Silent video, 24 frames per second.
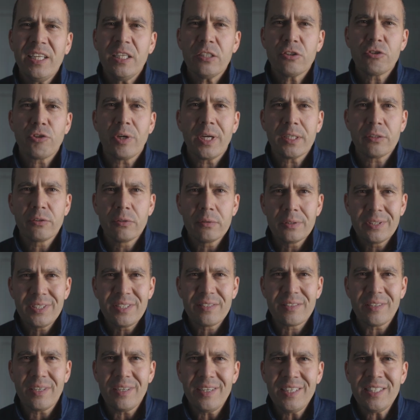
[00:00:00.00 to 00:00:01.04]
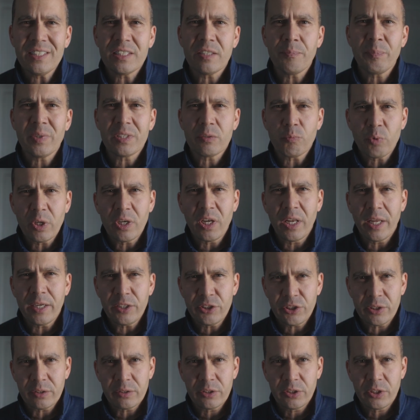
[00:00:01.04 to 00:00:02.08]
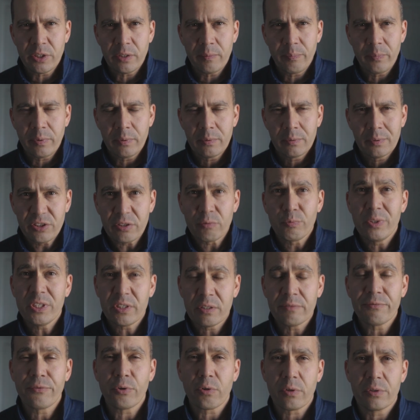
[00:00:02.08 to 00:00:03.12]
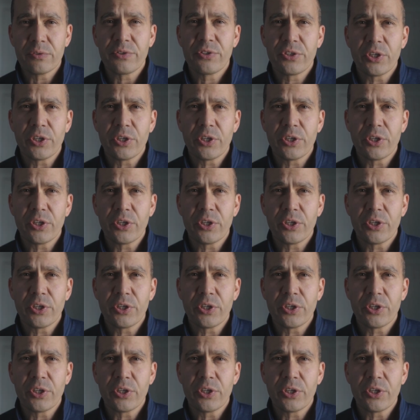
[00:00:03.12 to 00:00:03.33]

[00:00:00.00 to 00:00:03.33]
any threat to this intimate relationship is a reason for